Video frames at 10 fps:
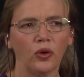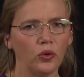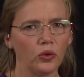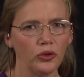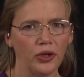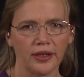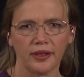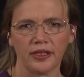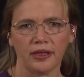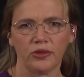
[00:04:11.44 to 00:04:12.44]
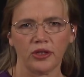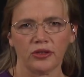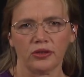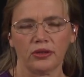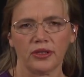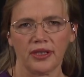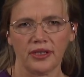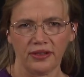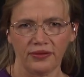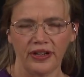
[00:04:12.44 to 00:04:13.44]
All your other subjects are done
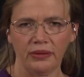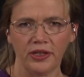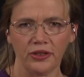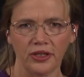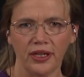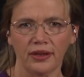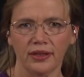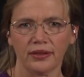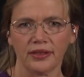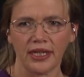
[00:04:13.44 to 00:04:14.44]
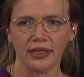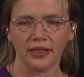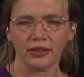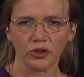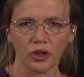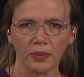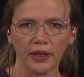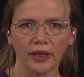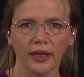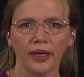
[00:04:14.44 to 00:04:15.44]
as a family together, taking a
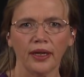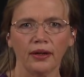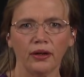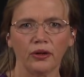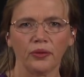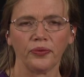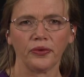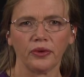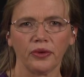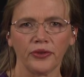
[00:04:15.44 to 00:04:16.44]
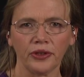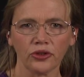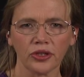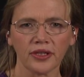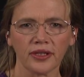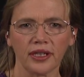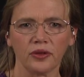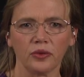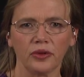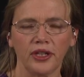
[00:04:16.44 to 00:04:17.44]
topic of interest
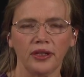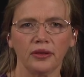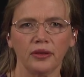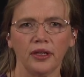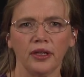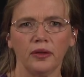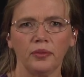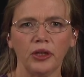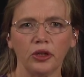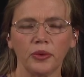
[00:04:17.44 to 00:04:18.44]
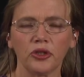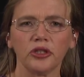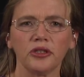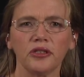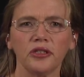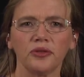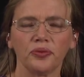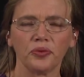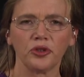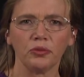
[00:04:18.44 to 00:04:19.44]
that will then be an opportunity
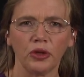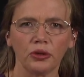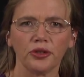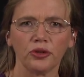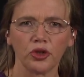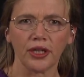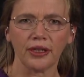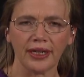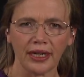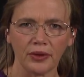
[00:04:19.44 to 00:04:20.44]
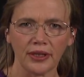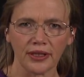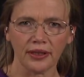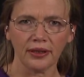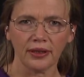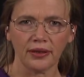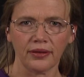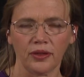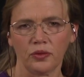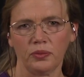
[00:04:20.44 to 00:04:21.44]
to mold and train character.
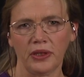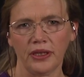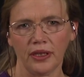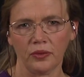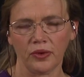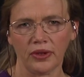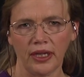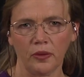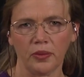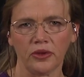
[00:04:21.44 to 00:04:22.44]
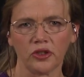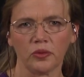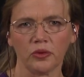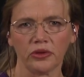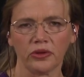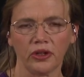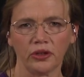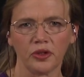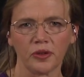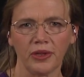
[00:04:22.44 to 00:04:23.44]
That would be done with the help and the support of the
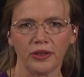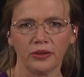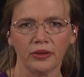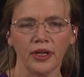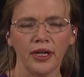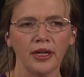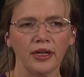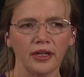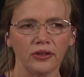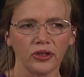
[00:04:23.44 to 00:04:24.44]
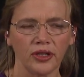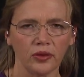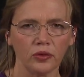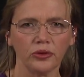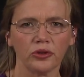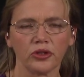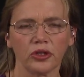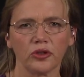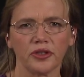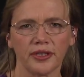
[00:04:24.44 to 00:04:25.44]
Konos manual. And so now all your
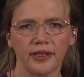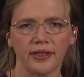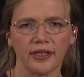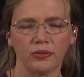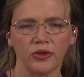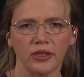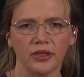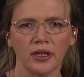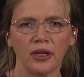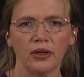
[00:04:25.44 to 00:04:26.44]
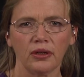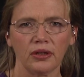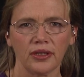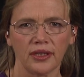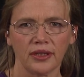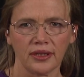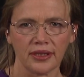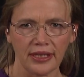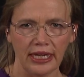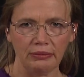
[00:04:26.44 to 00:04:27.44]
social studies subjects are done at the
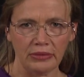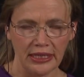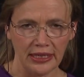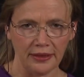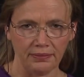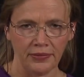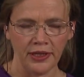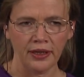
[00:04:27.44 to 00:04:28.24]
same time.